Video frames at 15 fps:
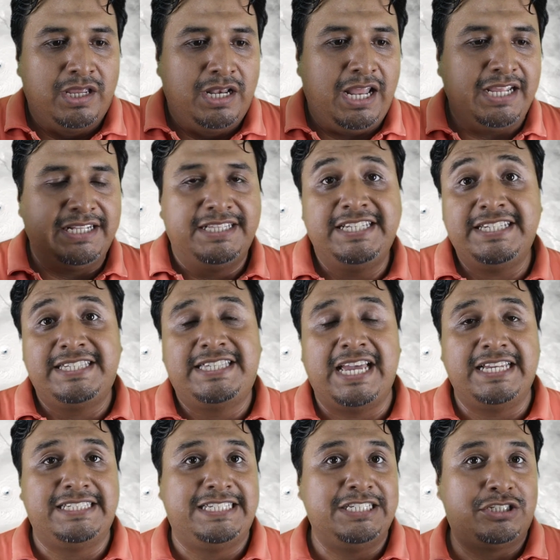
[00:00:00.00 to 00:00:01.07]
like these
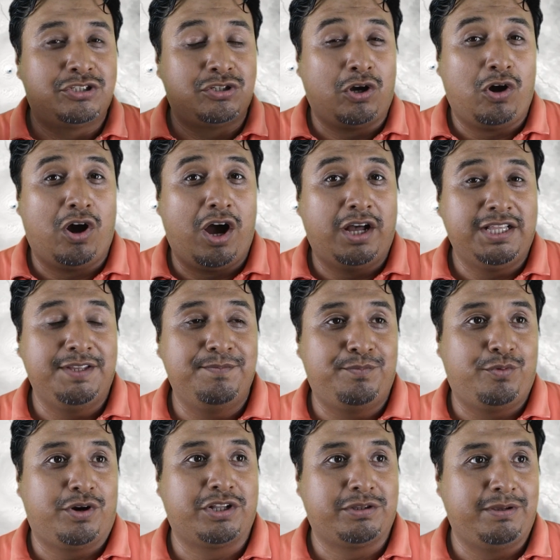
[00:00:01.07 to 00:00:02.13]
days, it's so hot in
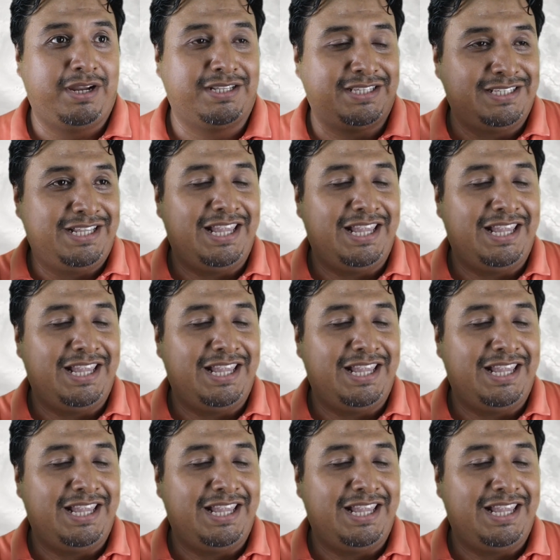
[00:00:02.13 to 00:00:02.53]
Puerto Vallarta.